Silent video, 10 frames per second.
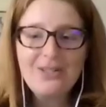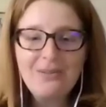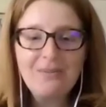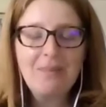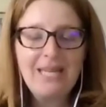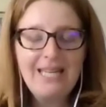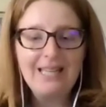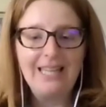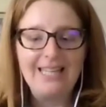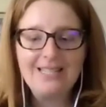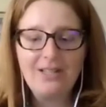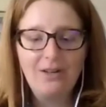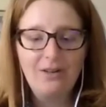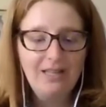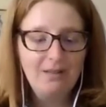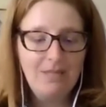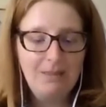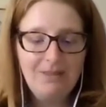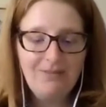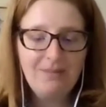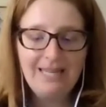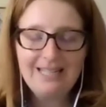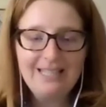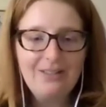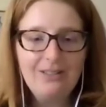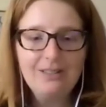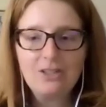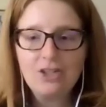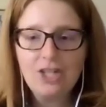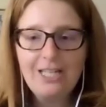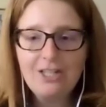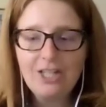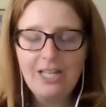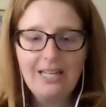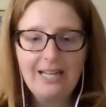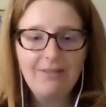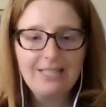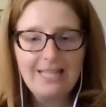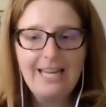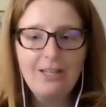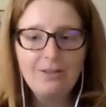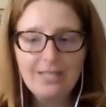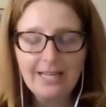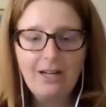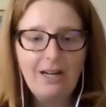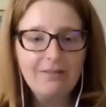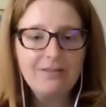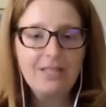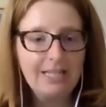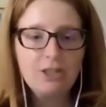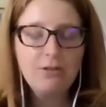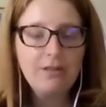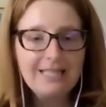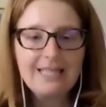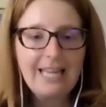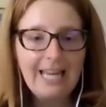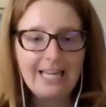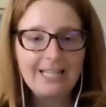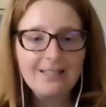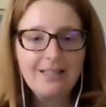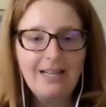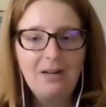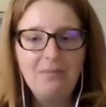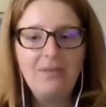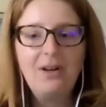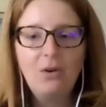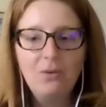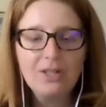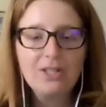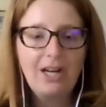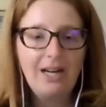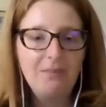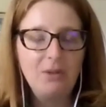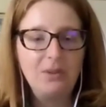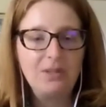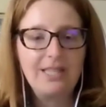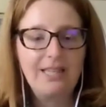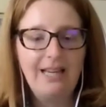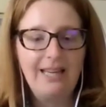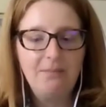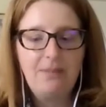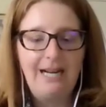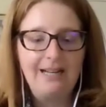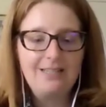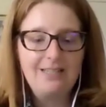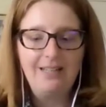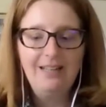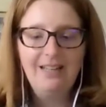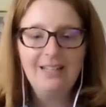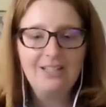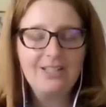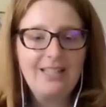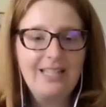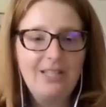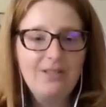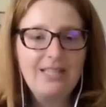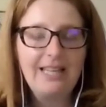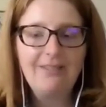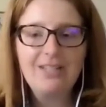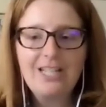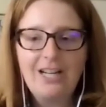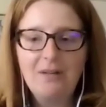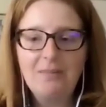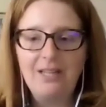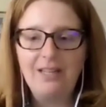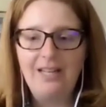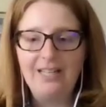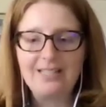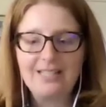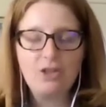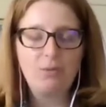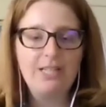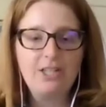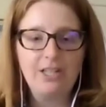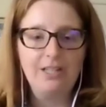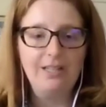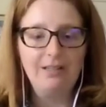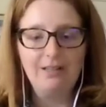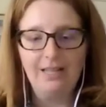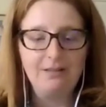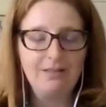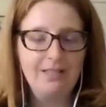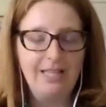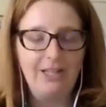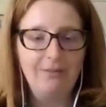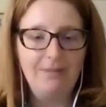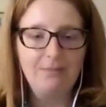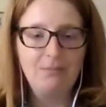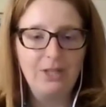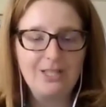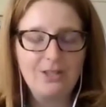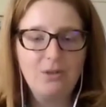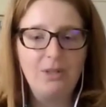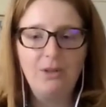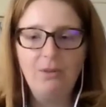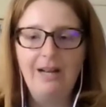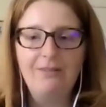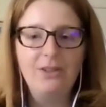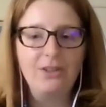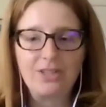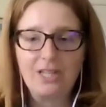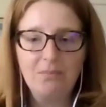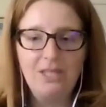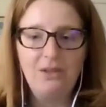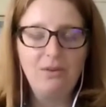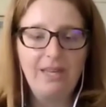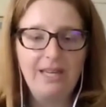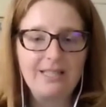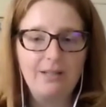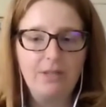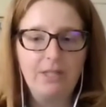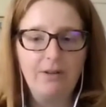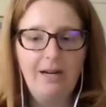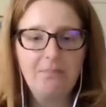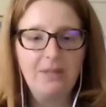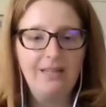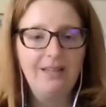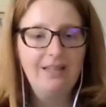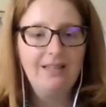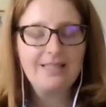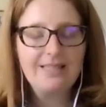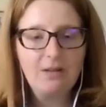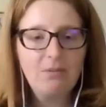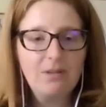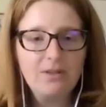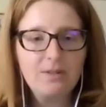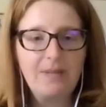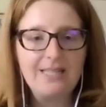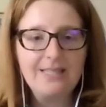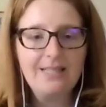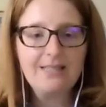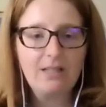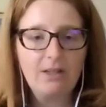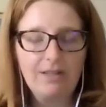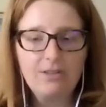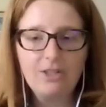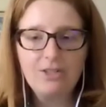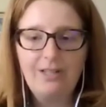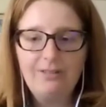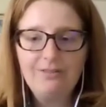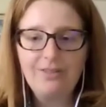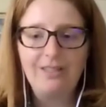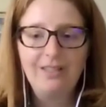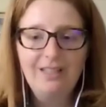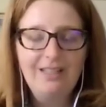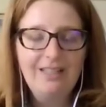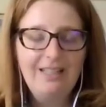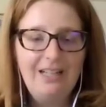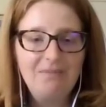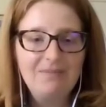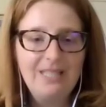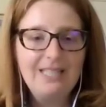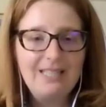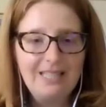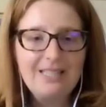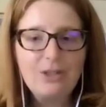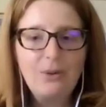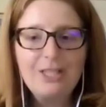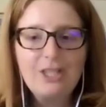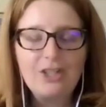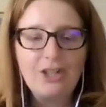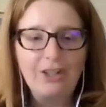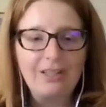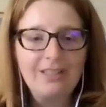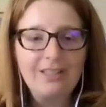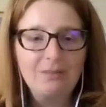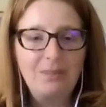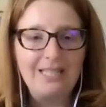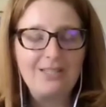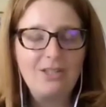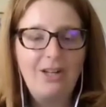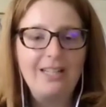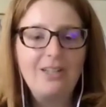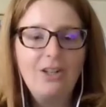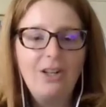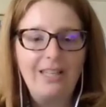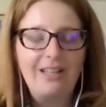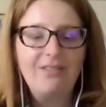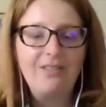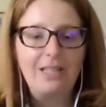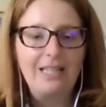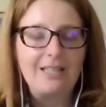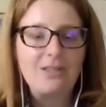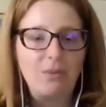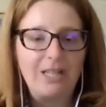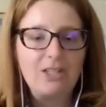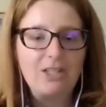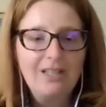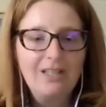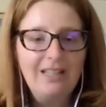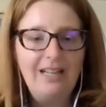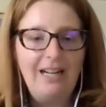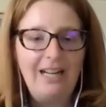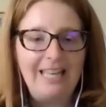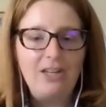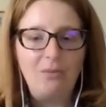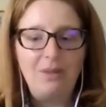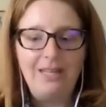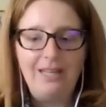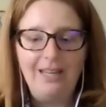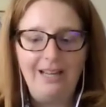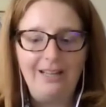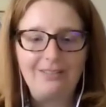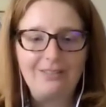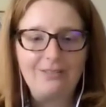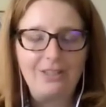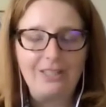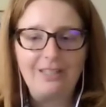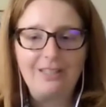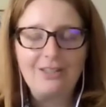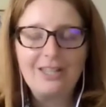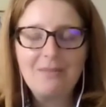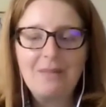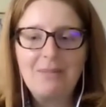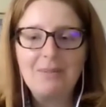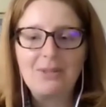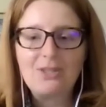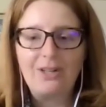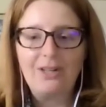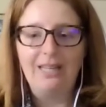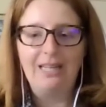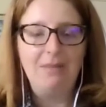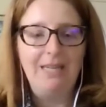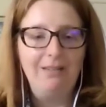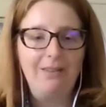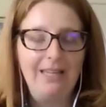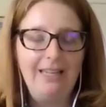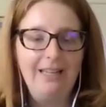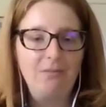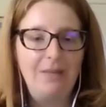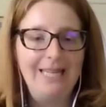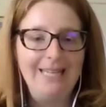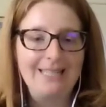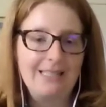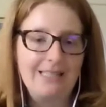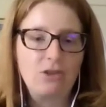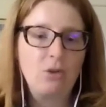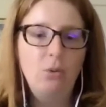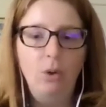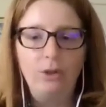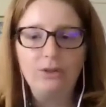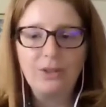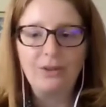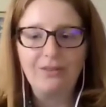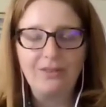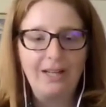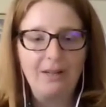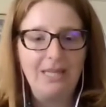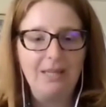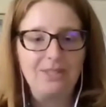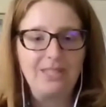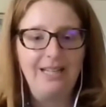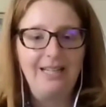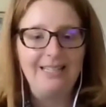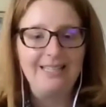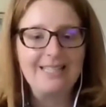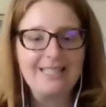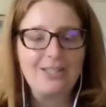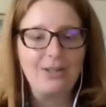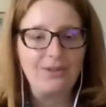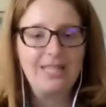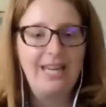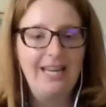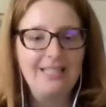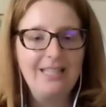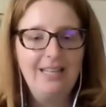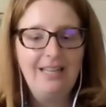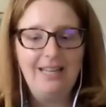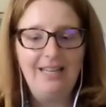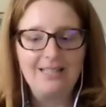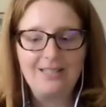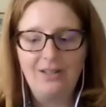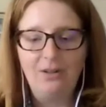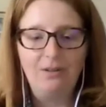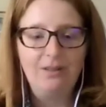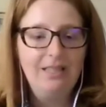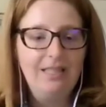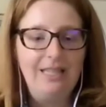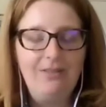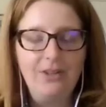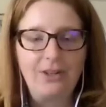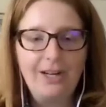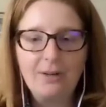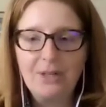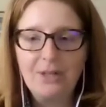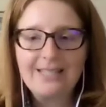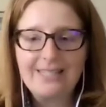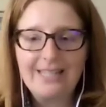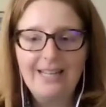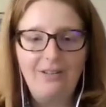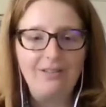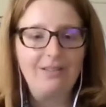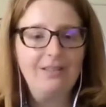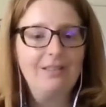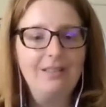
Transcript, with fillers: do repeatedly. Yeah. So maybe if you make a little cheat sheet and every day you tick off did i do these things um, over time right. you will see that impact and just like you said every time a, a situation that that brings you to a new level there's going to be new things that rear up but stick with those basics and ground yourself and um, it, it's going to turn but it's not and not like yeah. flipping a switch uh, and nobody uh, right. really not that many people start out like me thinking of money as this tool so you've got to be able to kind of disassociate and so if your car breaks down